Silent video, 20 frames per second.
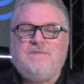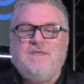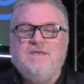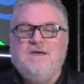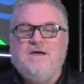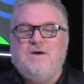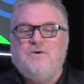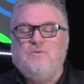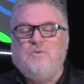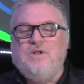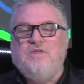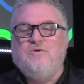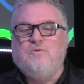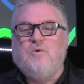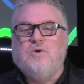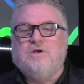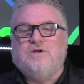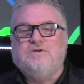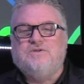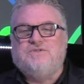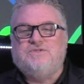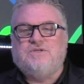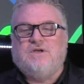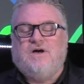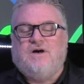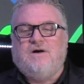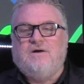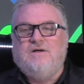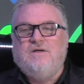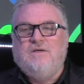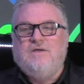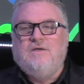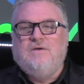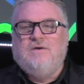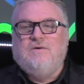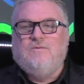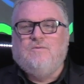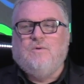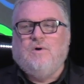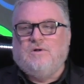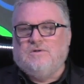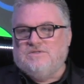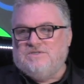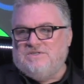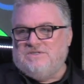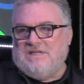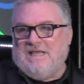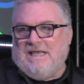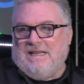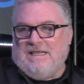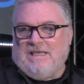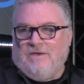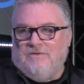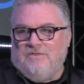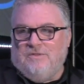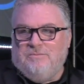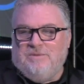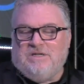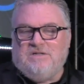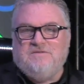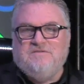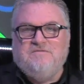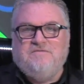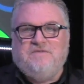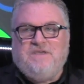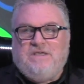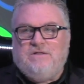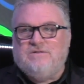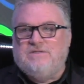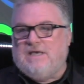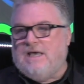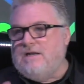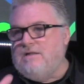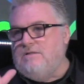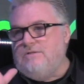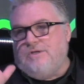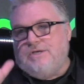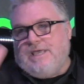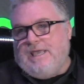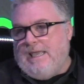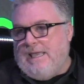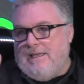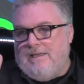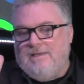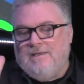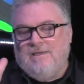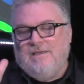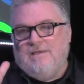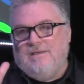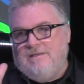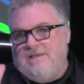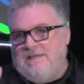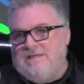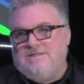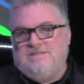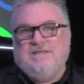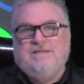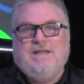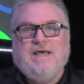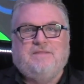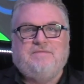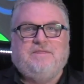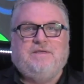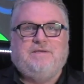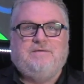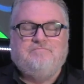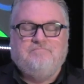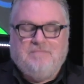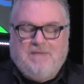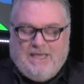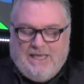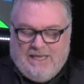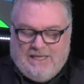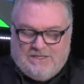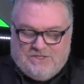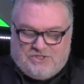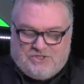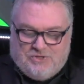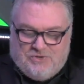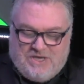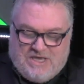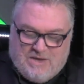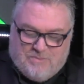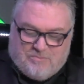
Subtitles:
one of the workers saw Walt standing out in the middle of a field, kind of looking into nothing. And so he